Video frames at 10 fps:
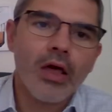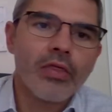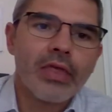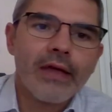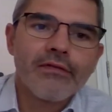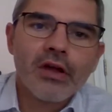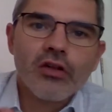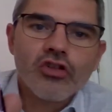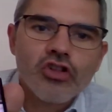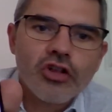They've
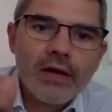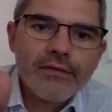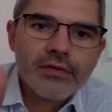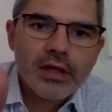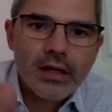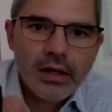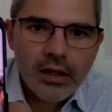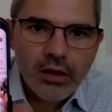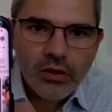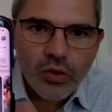shifted
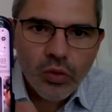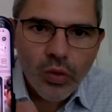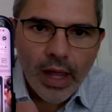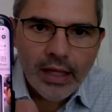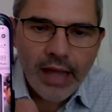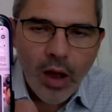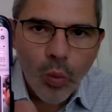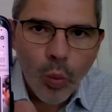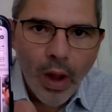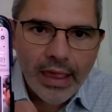to a now
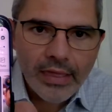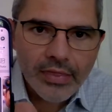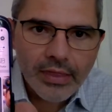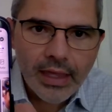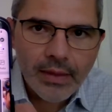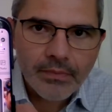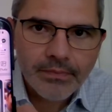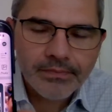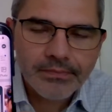white theme